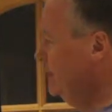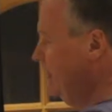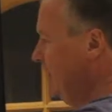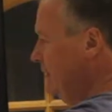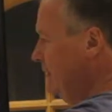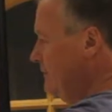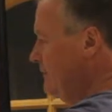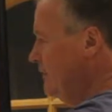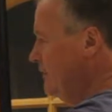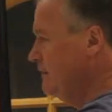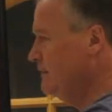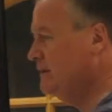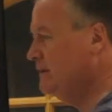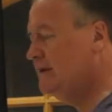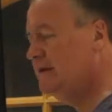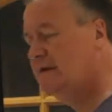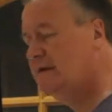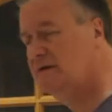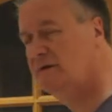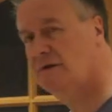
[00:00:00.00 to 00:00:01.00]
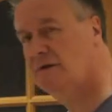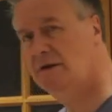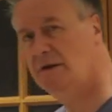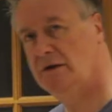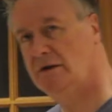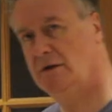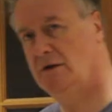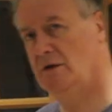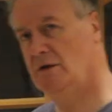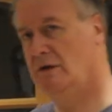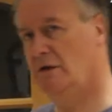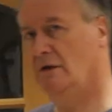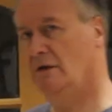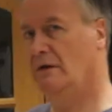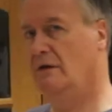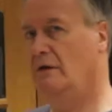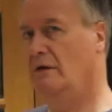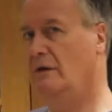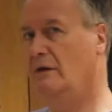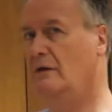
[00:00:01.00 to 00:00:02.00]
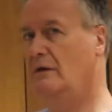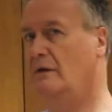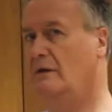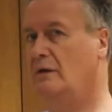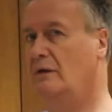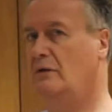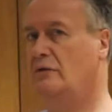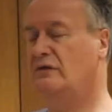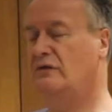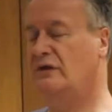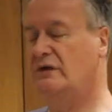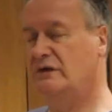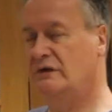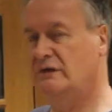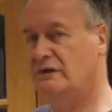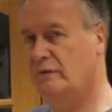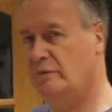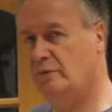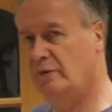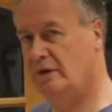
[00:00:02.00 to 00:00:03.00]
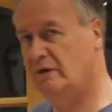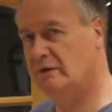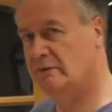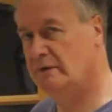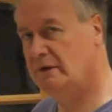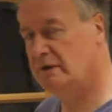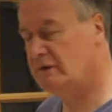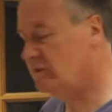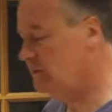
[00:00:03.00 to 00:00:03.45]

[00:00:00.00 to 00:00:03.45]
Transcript: to get involved in these alternative pathways